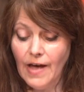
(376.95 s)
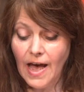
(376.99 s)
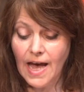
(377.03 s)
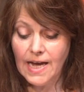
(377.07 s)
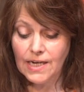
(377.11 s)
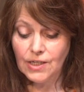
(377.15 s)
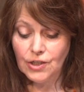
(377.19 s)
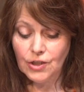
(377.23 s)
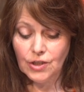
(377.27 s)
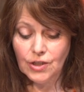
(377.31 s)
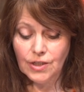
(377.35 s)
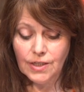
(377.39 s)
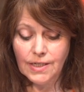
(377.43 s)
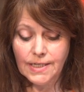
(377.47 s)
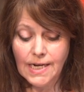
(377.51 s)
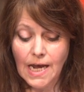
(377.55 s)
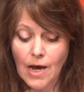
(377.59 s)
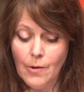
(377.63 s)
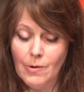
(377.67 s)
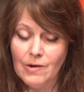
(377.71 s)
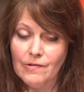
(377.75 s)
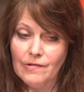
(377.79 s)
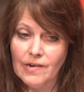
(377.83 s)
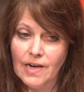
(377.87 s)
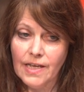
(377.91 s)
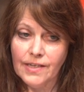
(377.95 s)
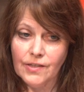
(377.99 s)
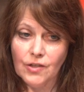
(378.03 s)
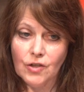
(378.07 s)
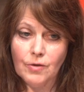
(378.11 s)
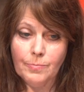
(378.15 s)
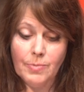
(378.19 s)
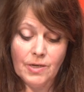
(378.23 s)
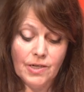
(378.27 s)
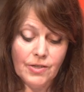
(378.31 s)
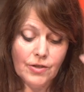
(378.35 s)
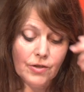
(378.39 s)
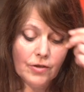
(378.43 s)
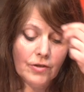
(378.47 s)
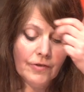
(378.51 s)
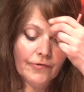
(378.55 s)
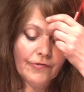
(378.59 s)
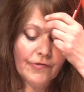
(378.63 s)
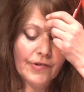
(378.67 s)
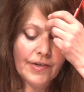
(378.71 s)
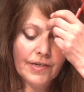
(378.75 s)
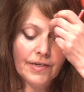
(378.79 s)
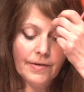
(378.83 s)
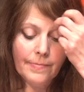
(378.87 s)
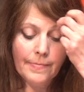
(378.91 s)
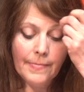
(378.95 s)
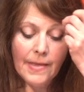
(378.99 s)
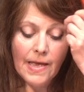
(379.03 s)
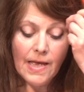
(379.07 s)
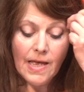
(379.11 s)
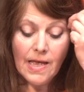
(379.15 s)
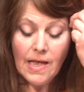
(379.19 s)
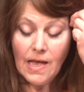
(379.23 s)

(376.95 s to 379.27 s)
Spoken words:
action and how it relates to political freedom.